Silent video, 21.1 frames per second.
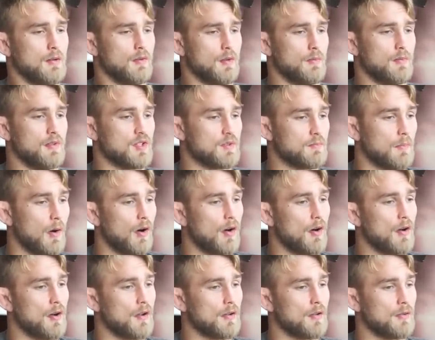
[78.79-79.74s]
We've been
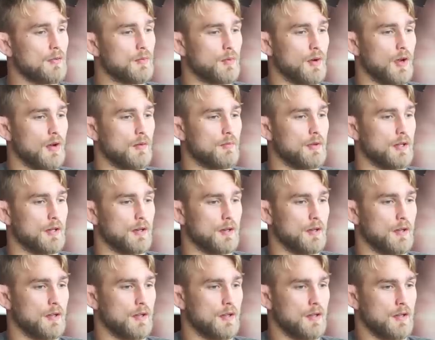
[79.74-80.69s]
sparring, we have
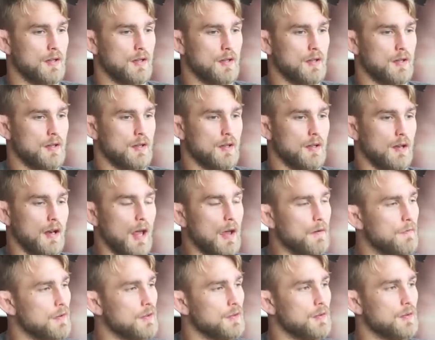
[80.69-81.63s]
been
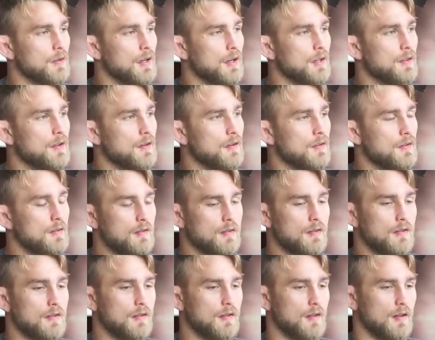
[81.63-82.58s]
laughing together,
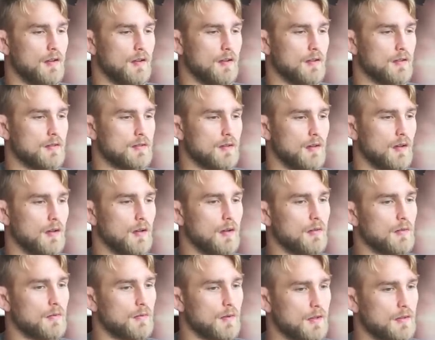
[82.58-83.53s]
so a
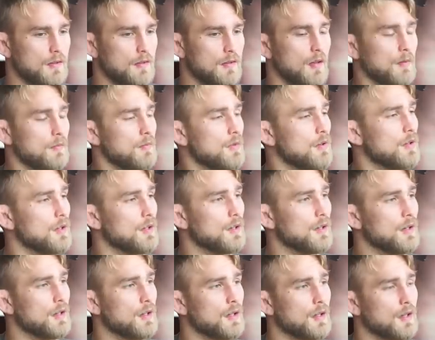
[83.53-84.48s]
lot of credit to them,
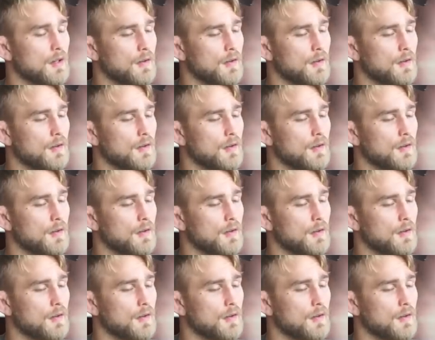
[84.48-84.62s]
and